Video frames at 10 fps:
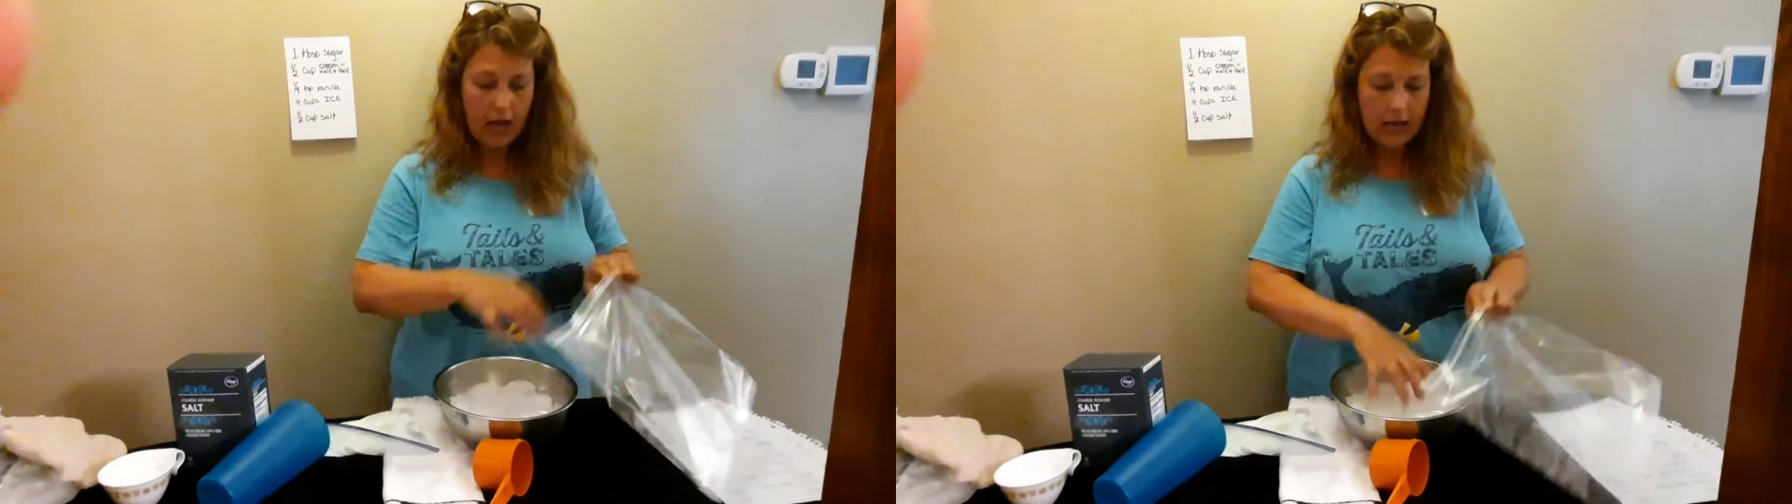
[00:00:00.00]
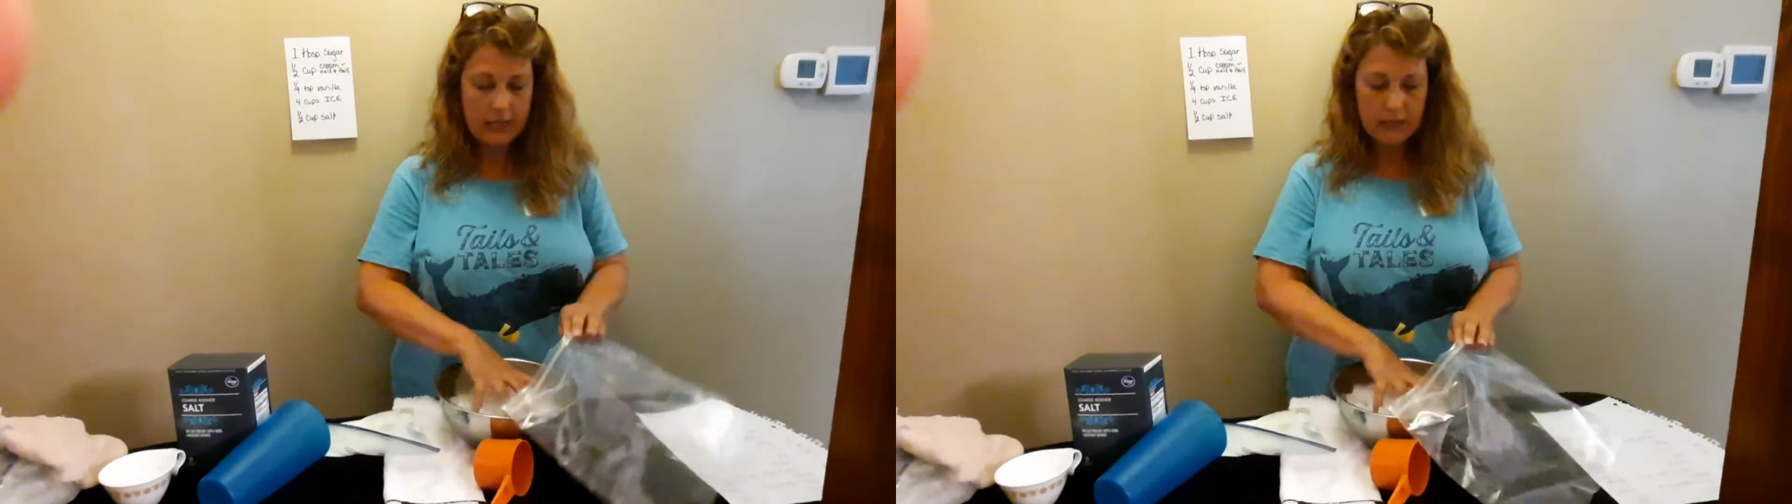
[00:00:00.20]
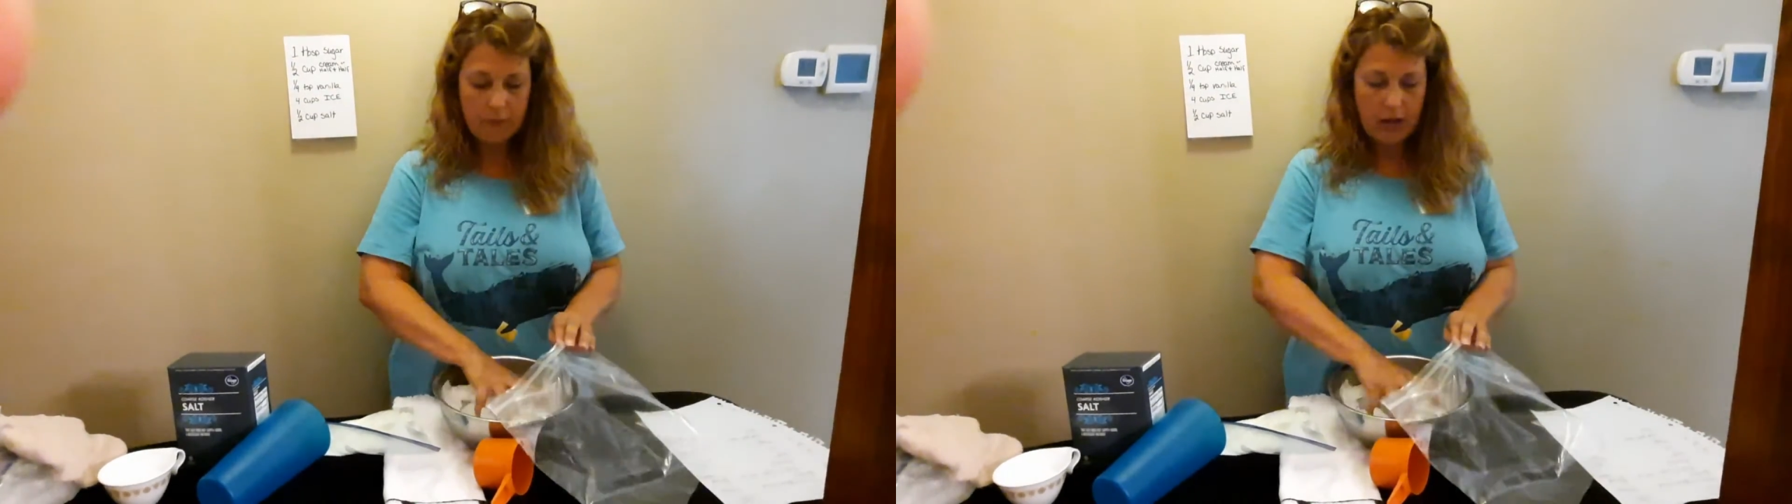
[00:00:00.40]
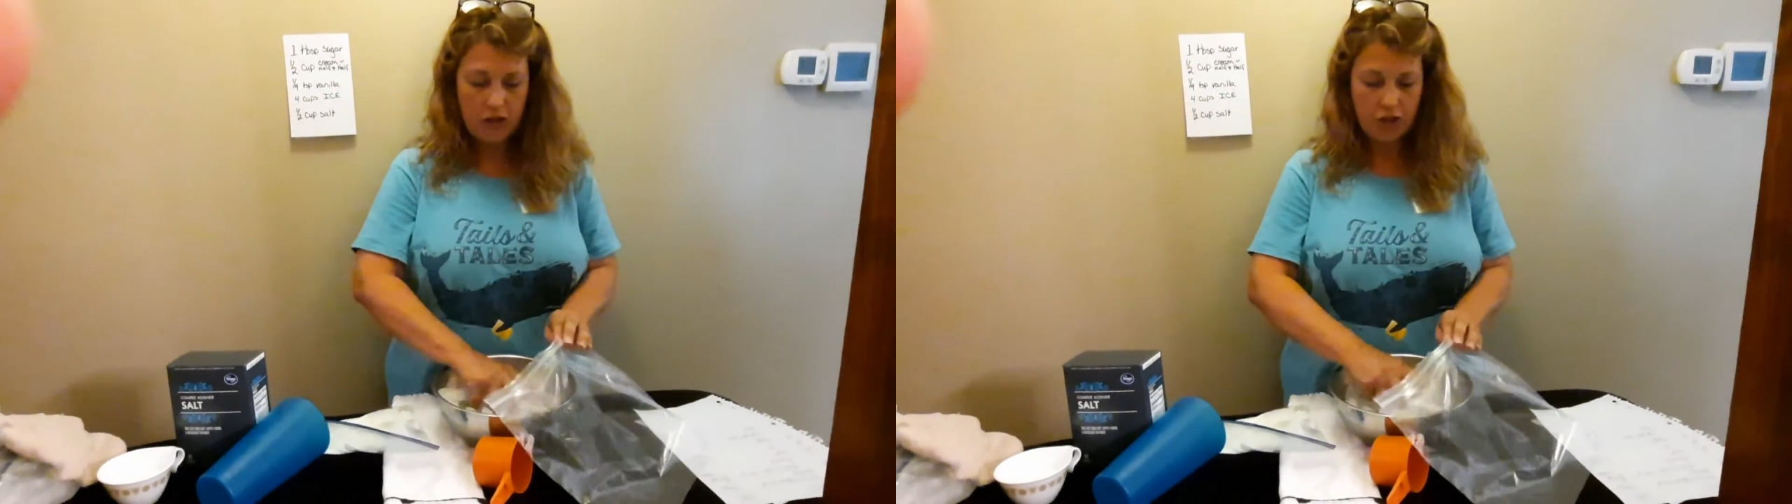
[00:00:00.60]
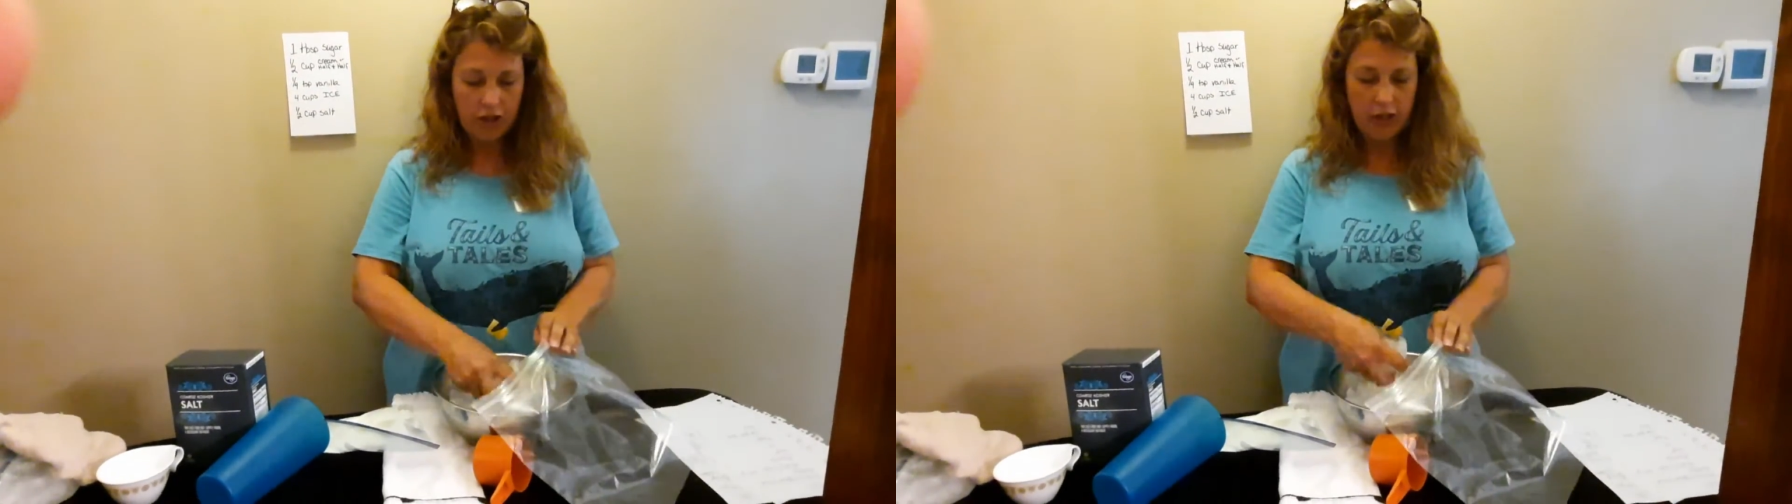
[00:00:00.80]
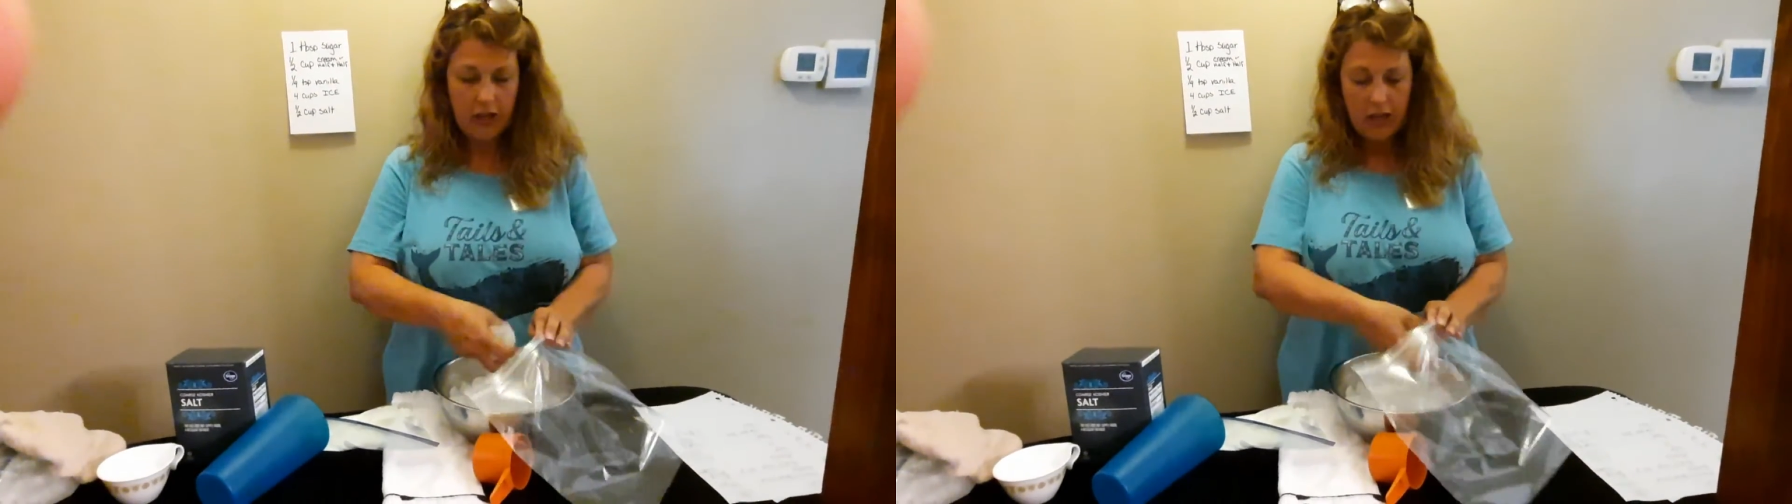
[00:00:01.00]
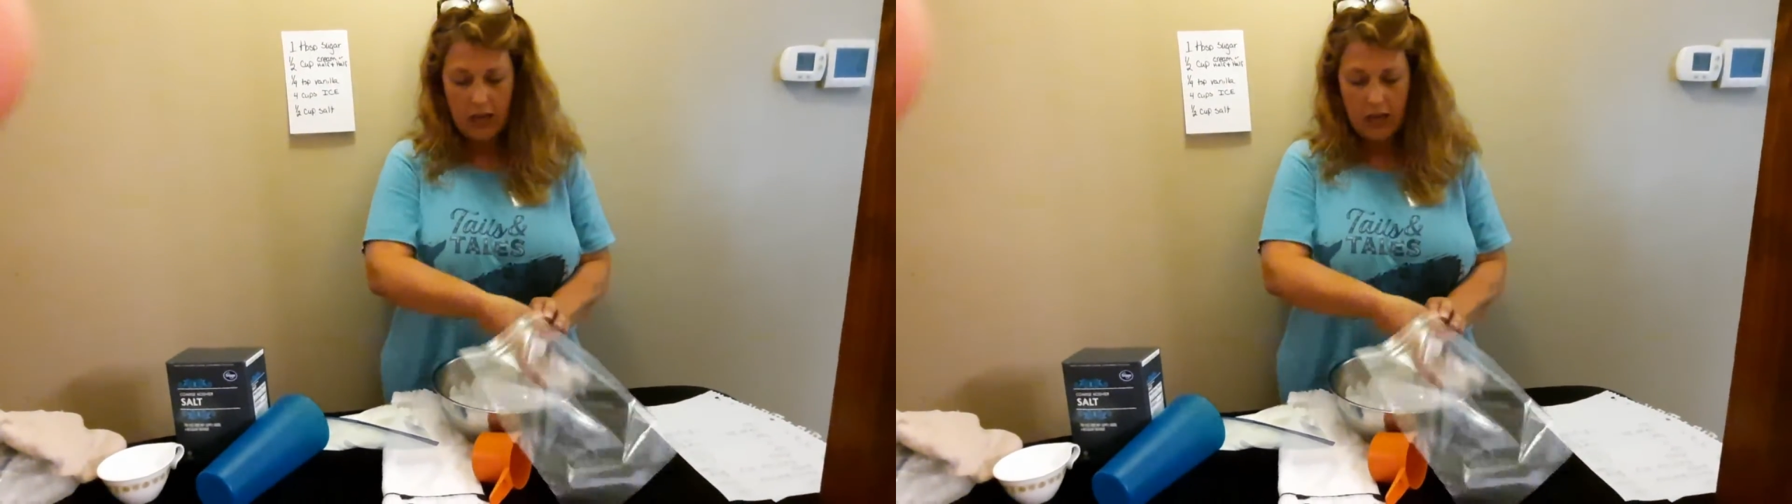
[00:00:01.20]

ice measured.